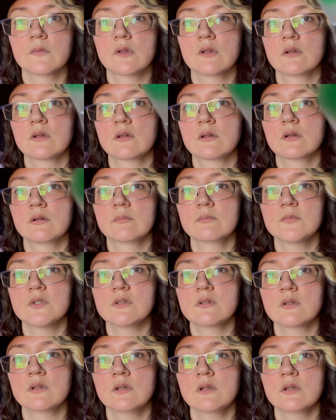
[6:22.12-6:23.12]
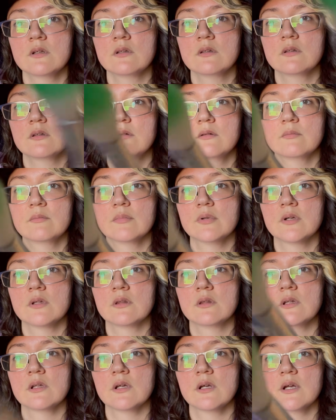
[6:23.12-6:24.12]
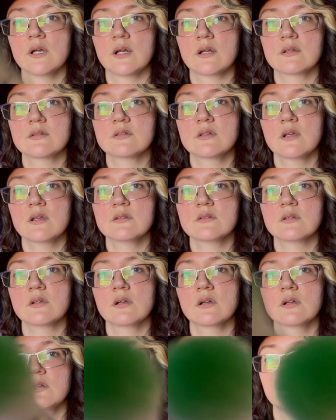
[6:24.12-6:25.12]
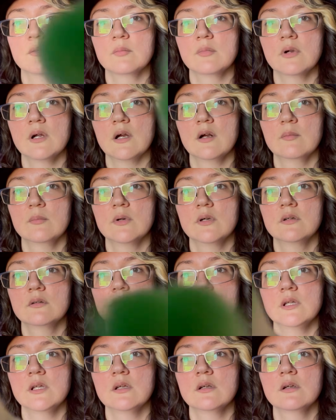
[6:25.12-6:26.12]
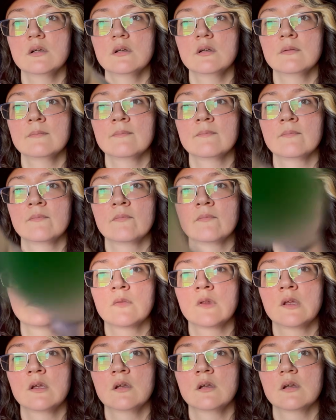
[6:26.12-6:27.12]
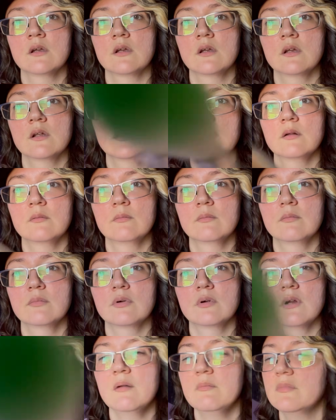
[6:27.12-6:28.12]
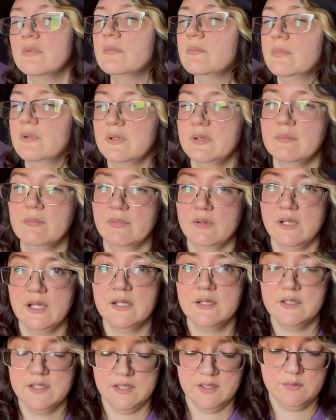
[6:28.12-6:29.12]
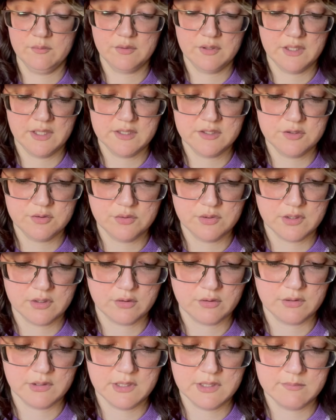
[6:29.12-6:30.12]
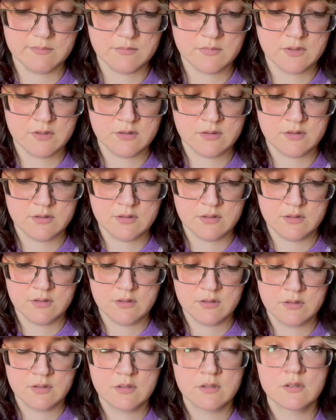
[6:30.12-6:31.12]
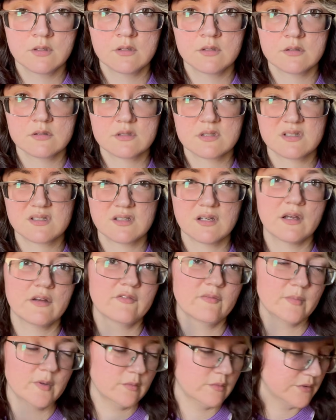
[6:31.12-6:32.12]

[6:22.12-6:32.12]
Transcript: And I'm just gonna put the excess on your brow bone here. It'll probably blend in when I do the cream stuff, but we'll